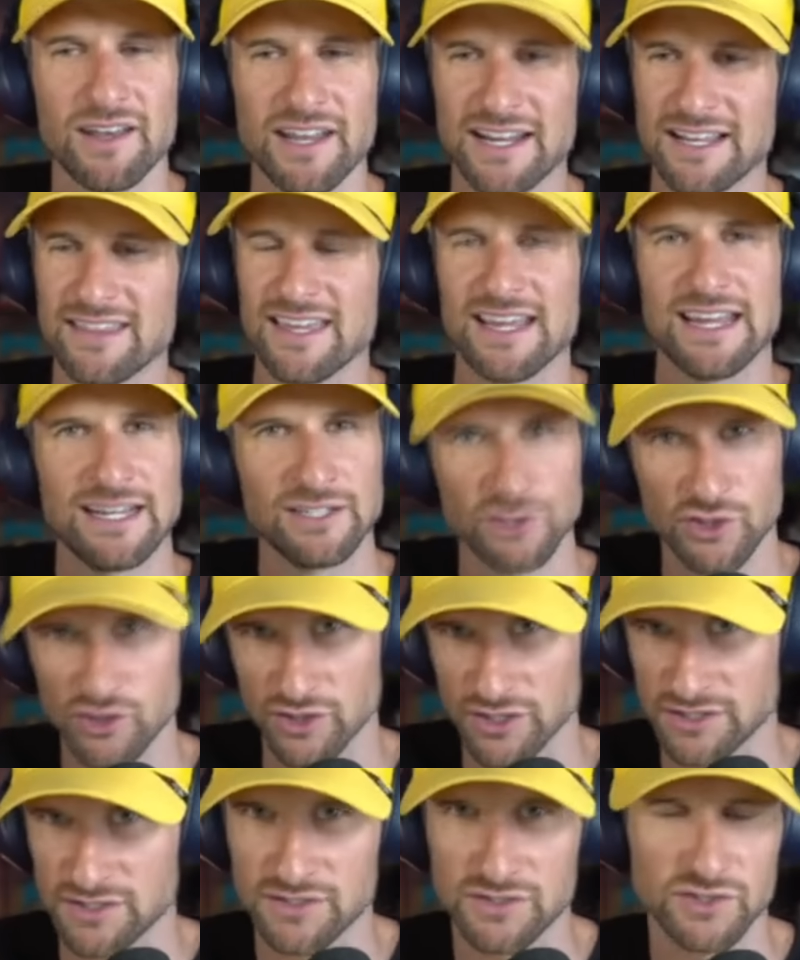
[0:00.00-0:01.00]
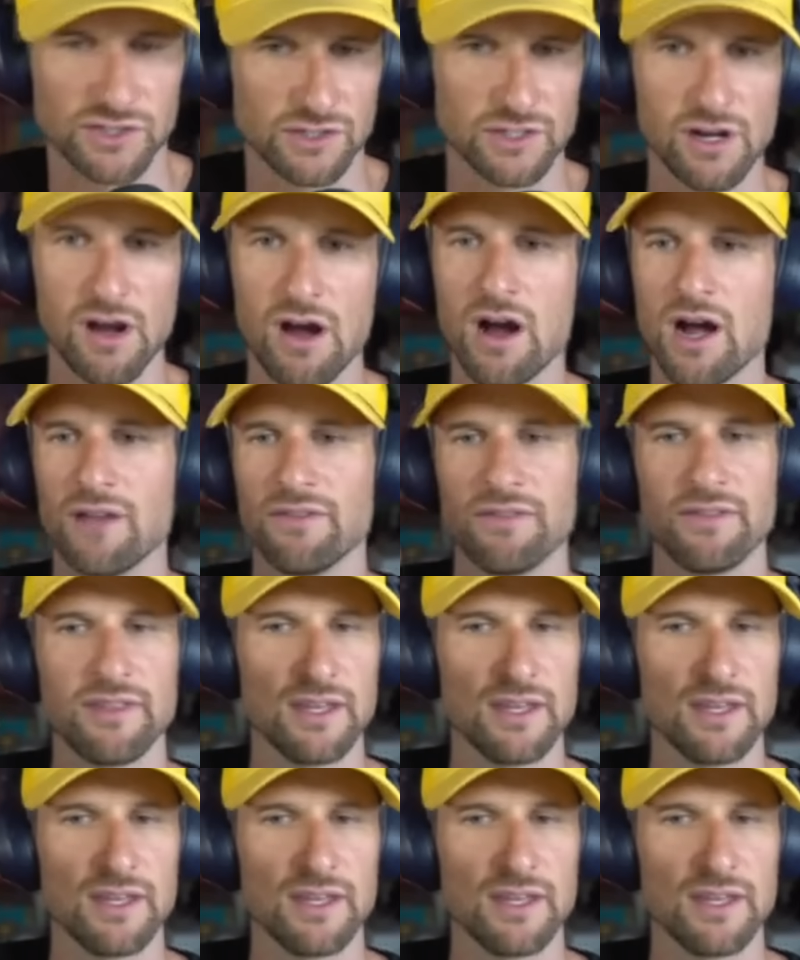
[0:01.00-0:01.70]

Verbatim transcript: Like the interests are gone,